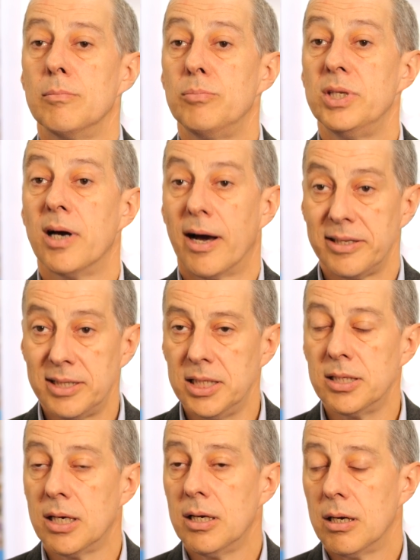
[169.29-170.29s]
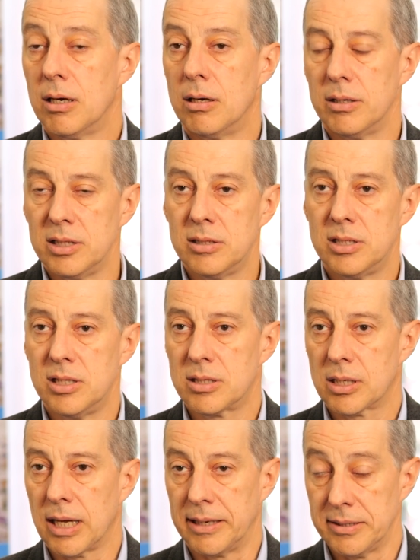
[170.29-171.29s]
P I D uh, in
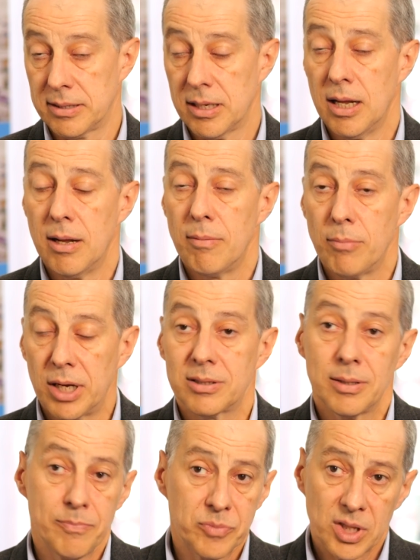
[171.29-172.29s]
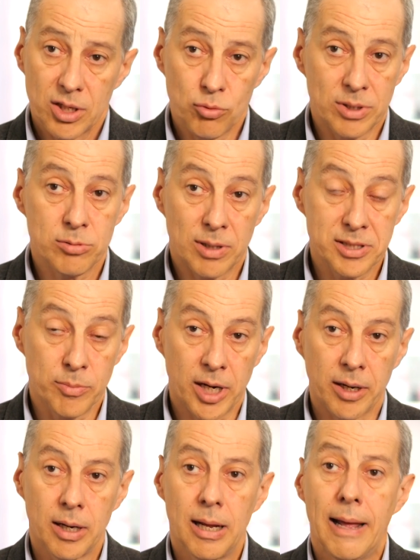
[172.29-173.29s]
this case. But it was quite similar.